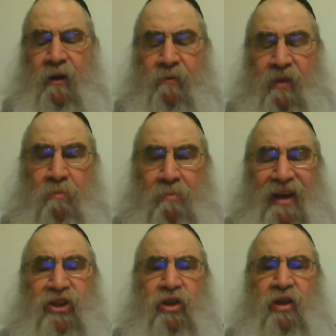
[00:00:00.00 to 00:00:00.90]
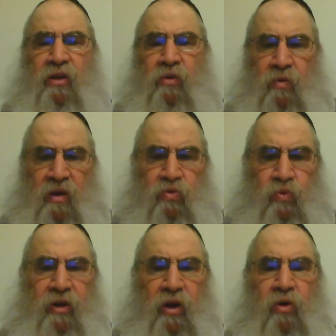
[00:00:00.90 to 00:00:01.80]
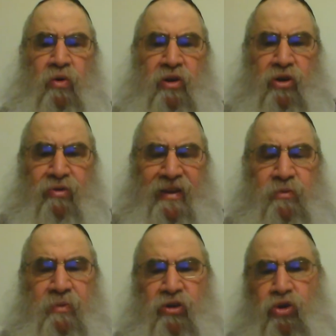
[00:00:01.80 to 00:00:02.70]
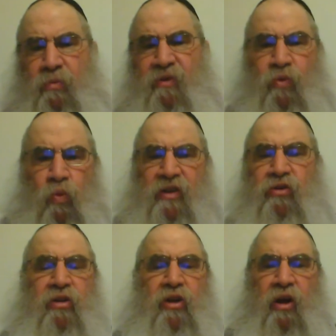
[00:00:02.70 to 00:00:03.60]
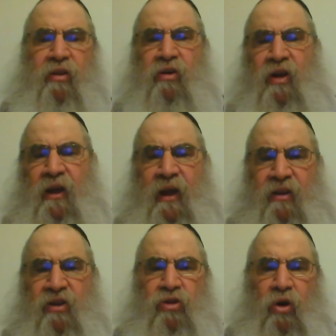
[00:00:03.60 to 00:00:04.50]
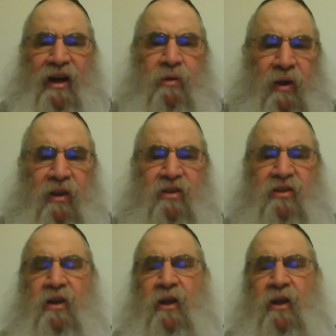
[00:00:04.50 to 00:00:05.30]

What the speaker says: Now Mashkin, as we know, could transmit Tumah from one to the other, and there's no Hagbolas.